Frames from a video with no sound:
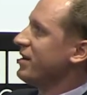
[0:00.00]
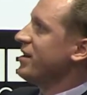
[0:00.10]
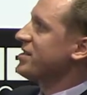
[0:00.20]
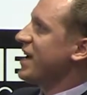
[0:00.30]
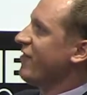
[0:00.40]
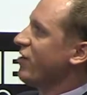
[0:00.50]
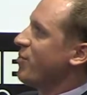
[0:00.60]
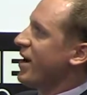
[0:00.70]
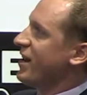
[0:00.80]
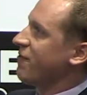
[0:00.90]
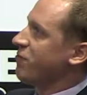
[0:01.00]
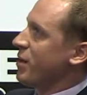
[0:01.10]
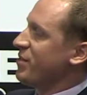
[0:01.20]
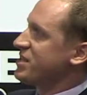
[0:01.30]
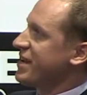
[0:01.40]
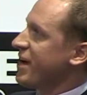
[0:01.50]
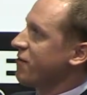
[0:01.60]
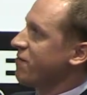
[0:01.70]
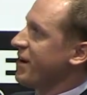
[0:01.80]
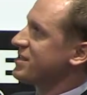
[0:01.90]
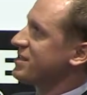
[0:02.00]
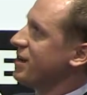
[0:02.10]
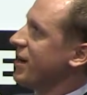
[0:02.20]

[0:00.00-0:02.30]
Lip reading: This alpha-beta frame is stator fixed,